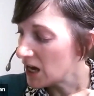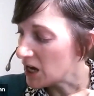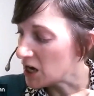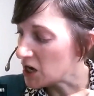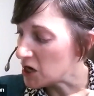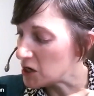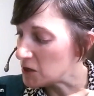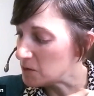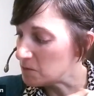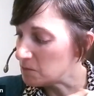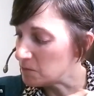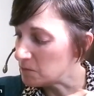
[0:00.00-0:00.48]

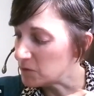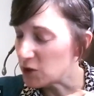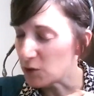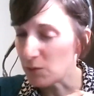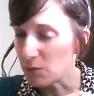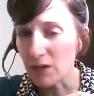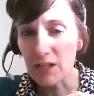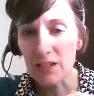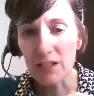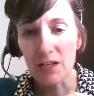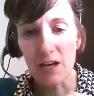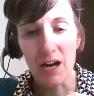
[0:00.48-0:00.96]
Do you
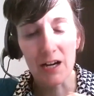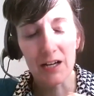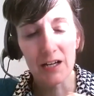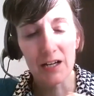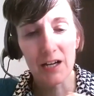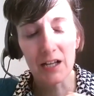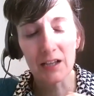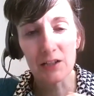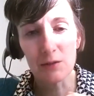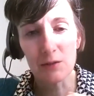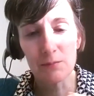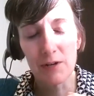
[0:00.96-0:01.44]
want to talk
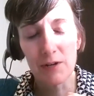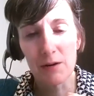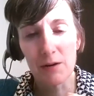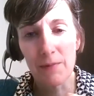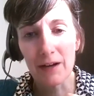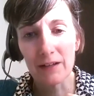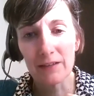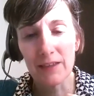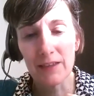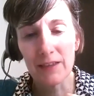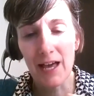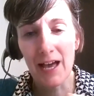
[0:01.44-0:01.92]
a little bit
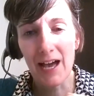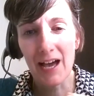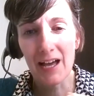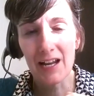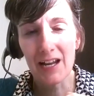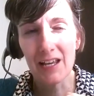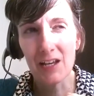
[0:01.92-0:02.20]
about that